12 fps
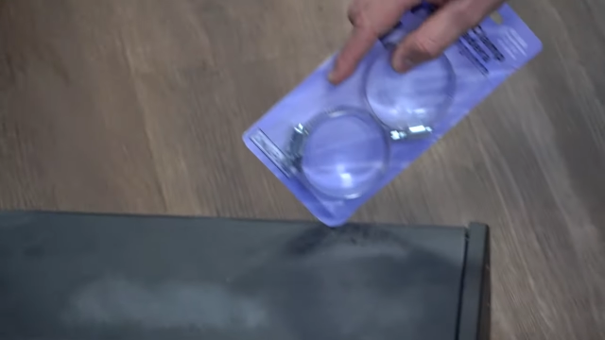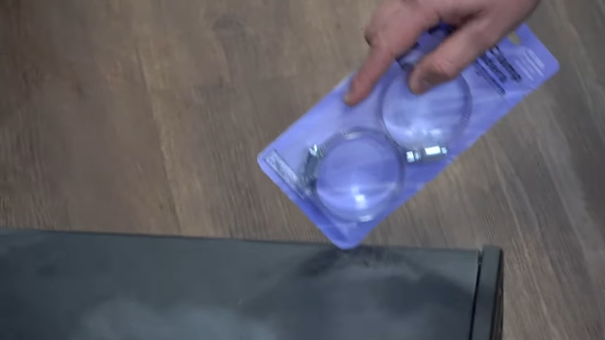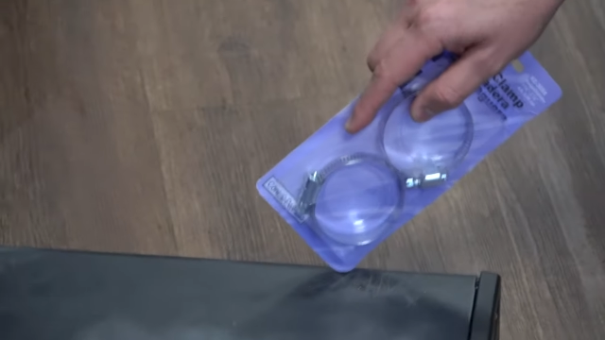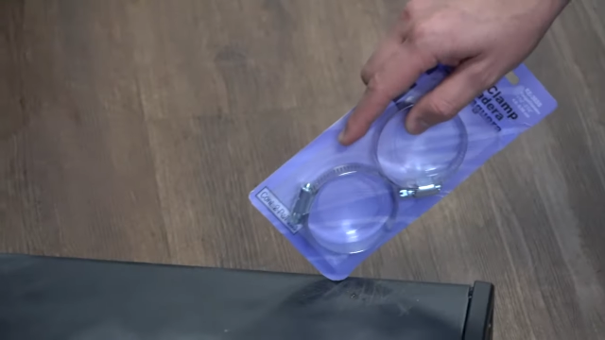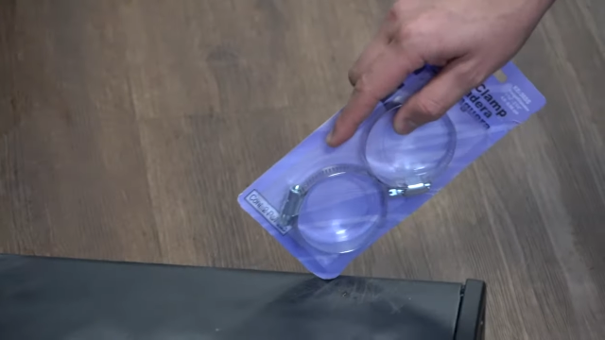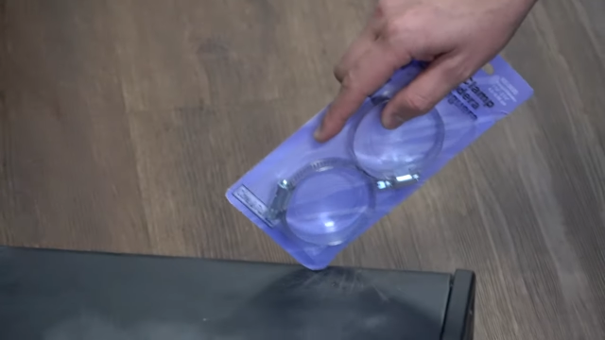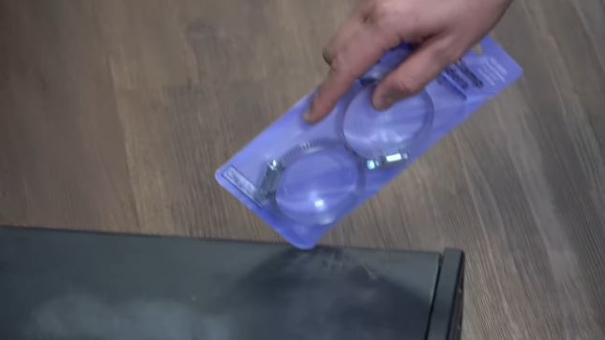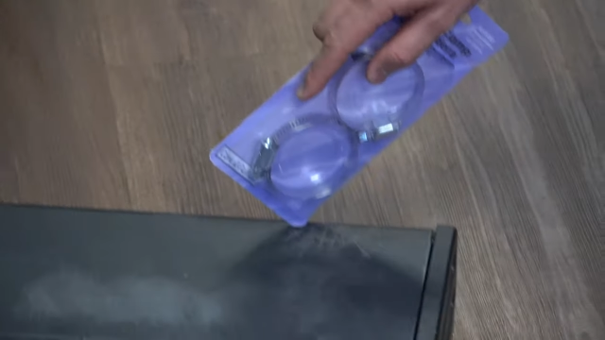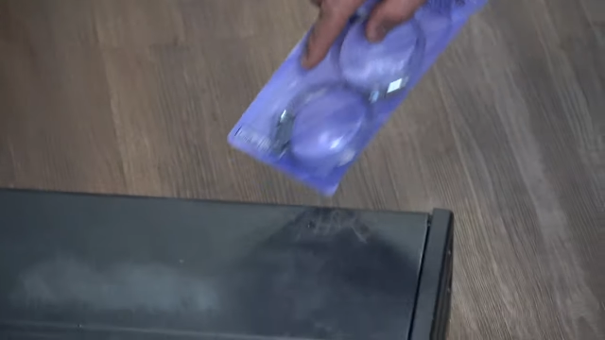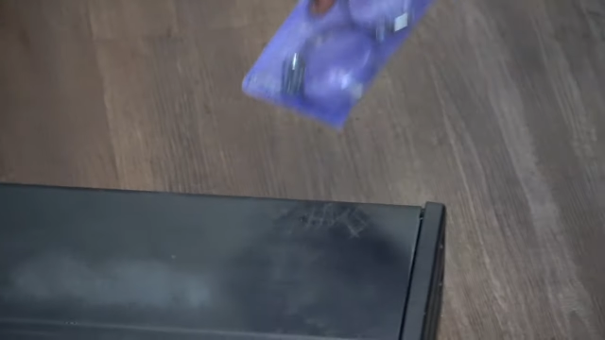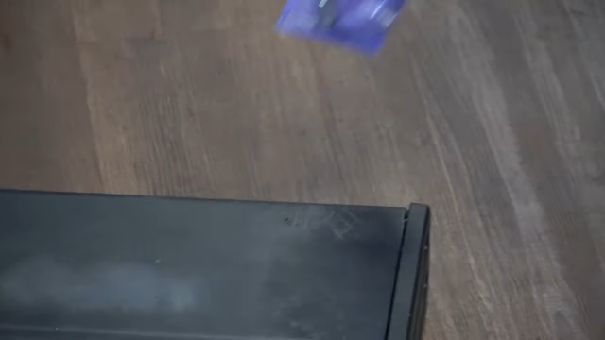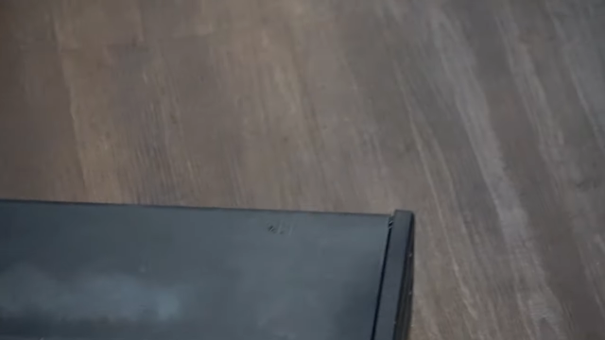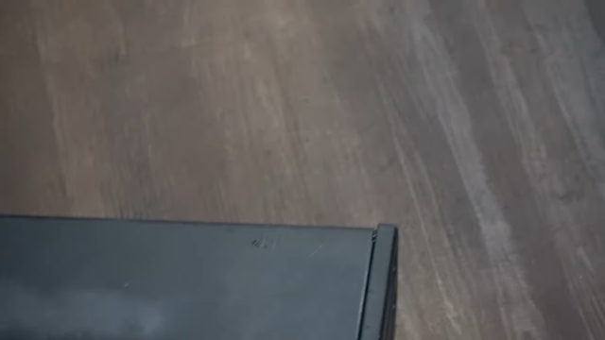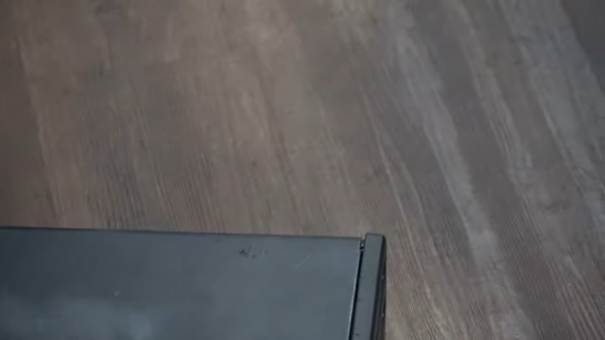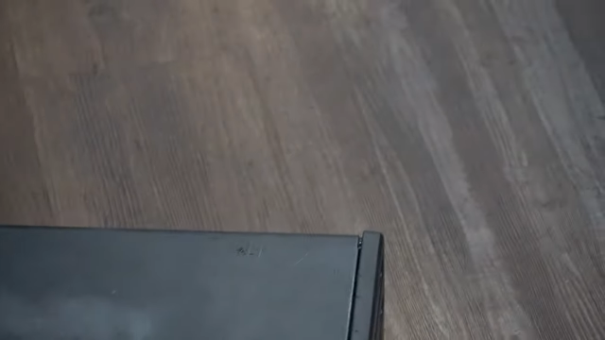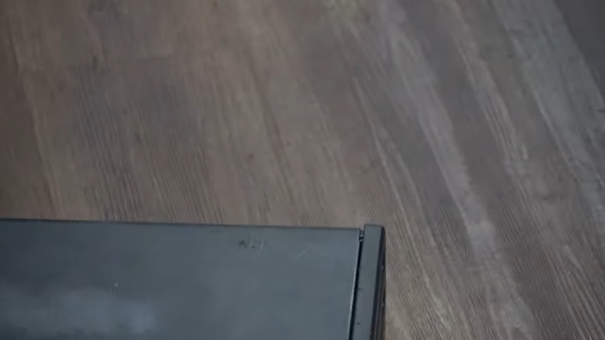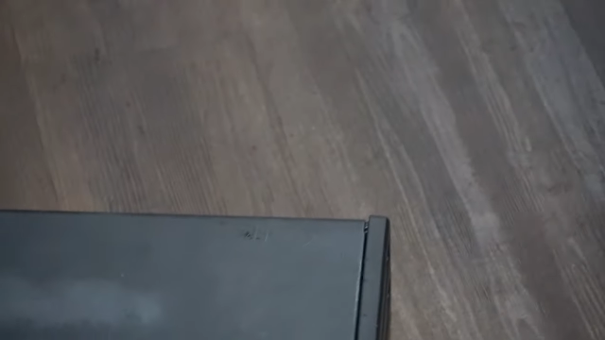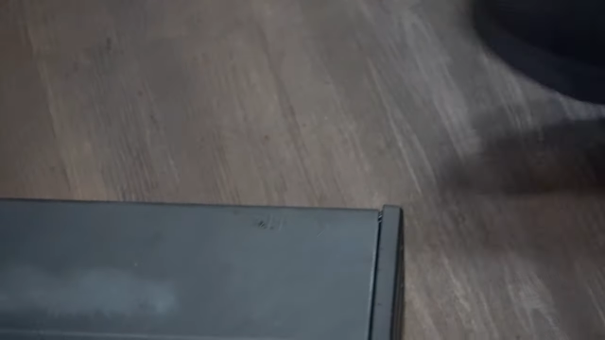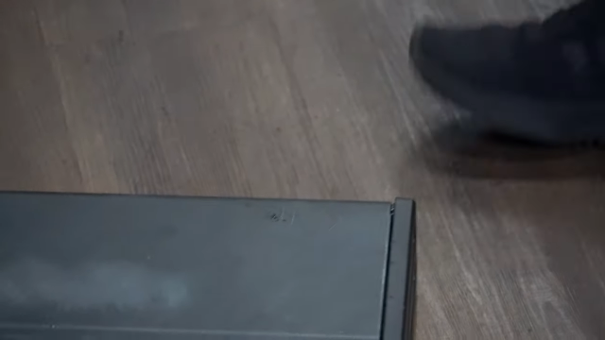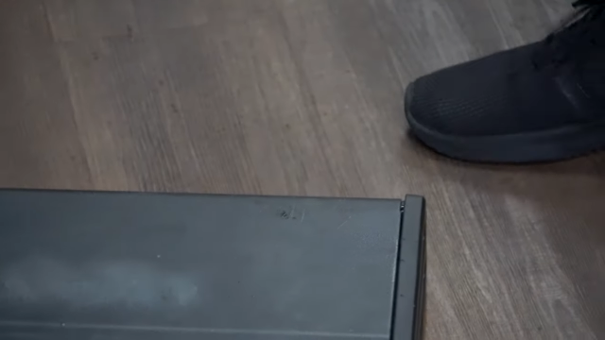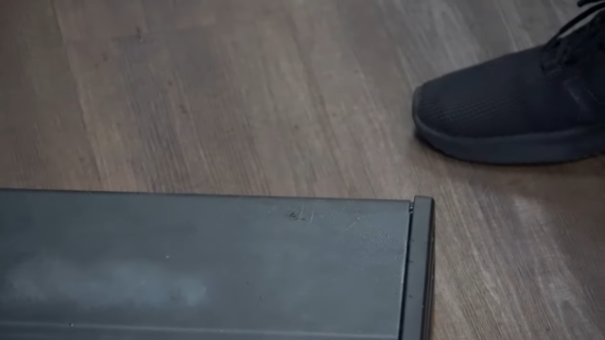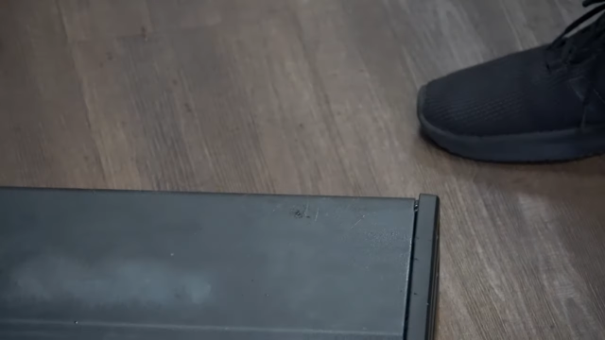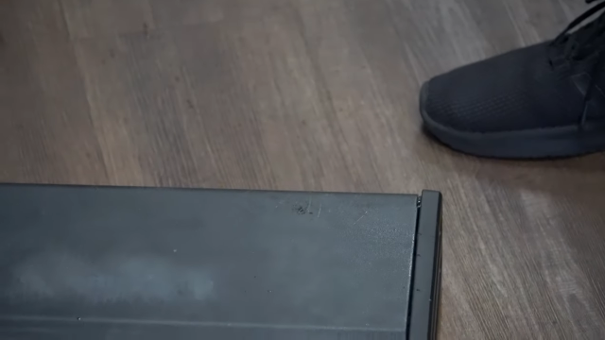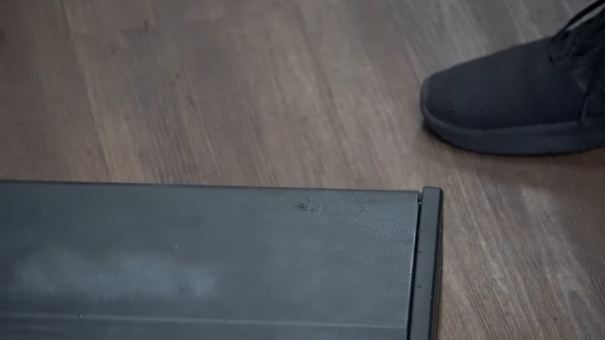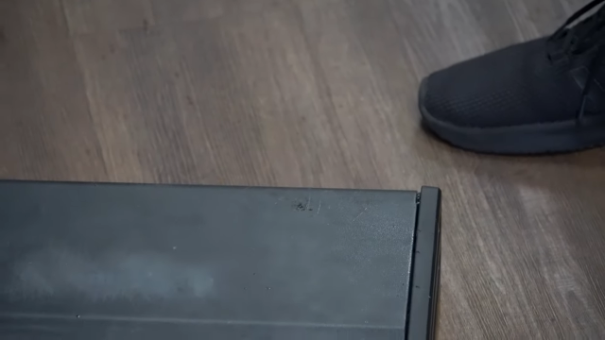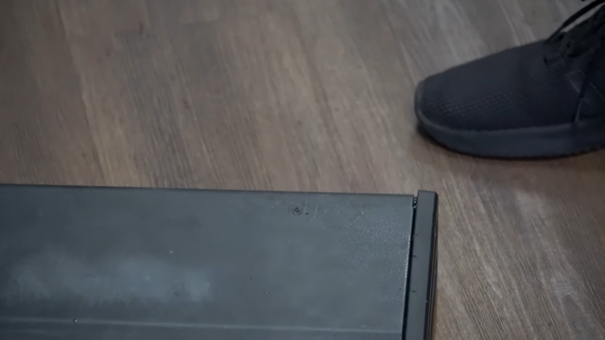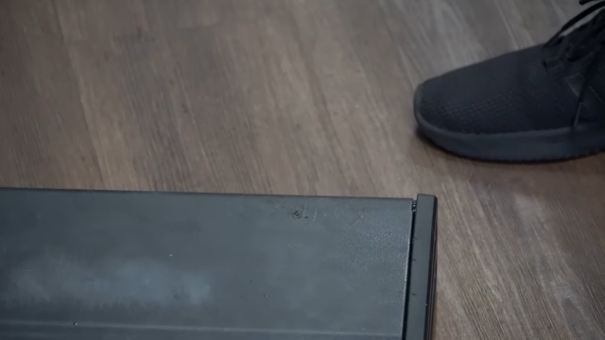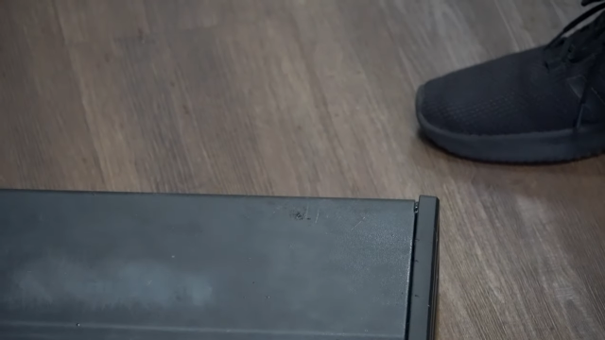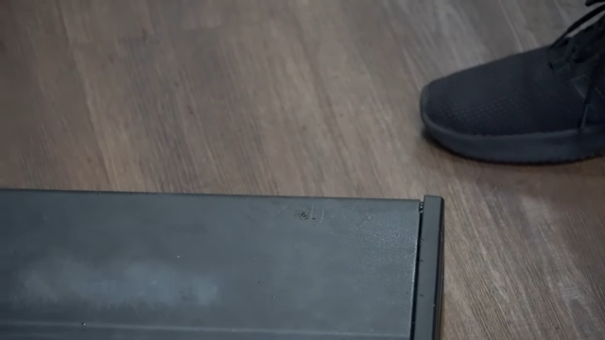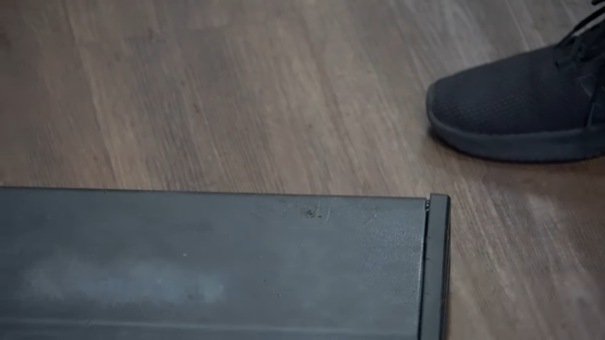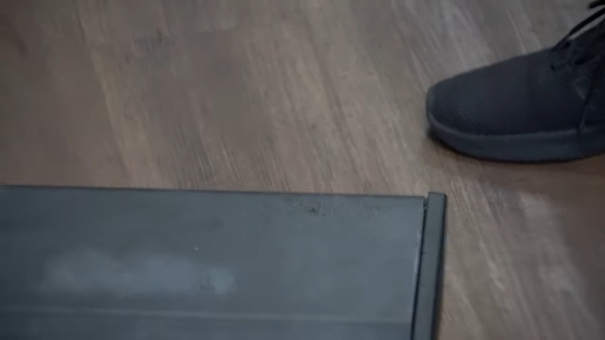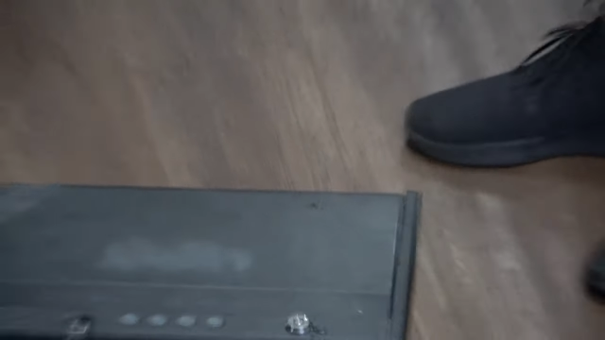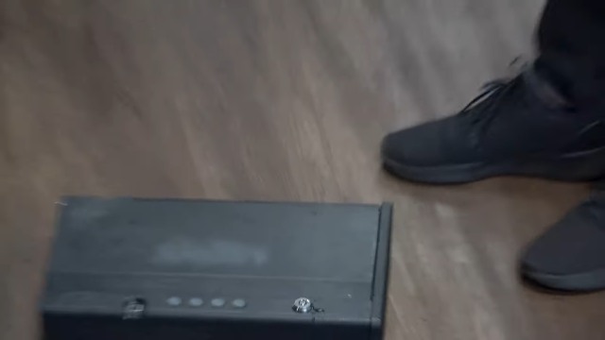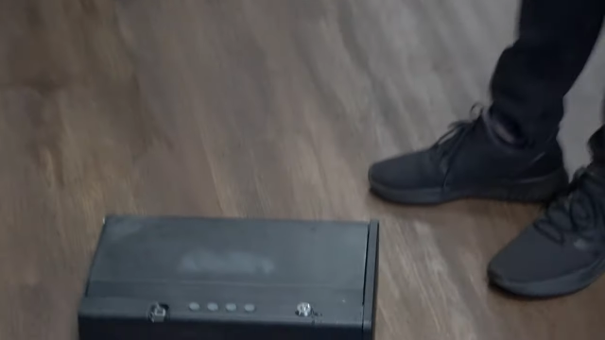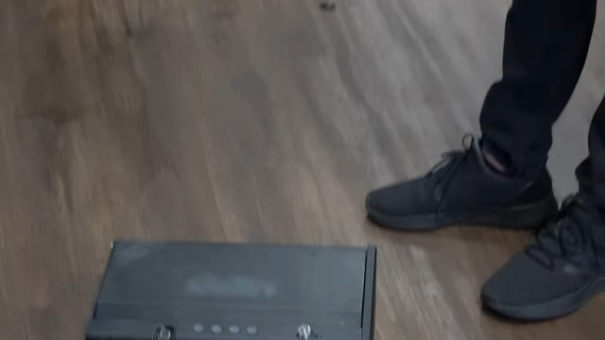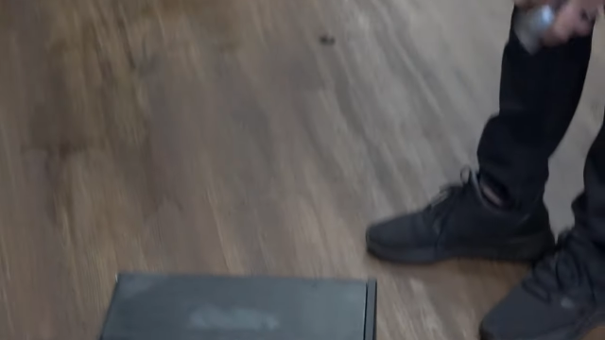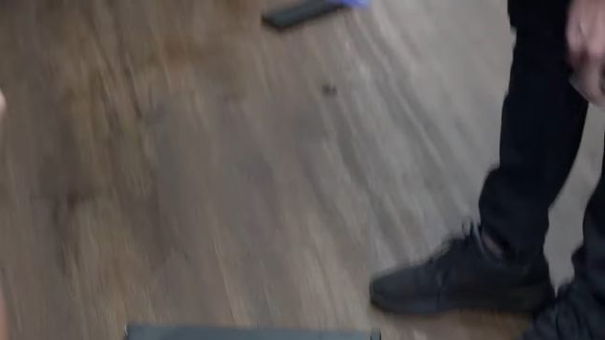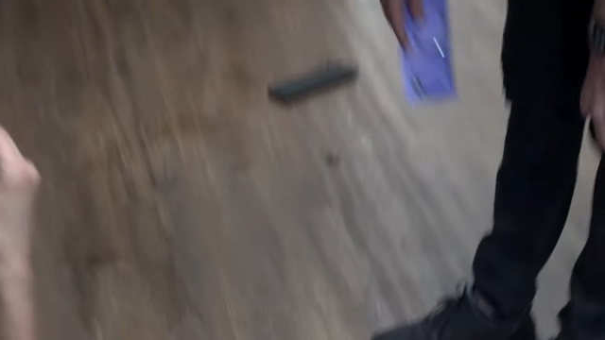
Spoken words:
(no speaker visible)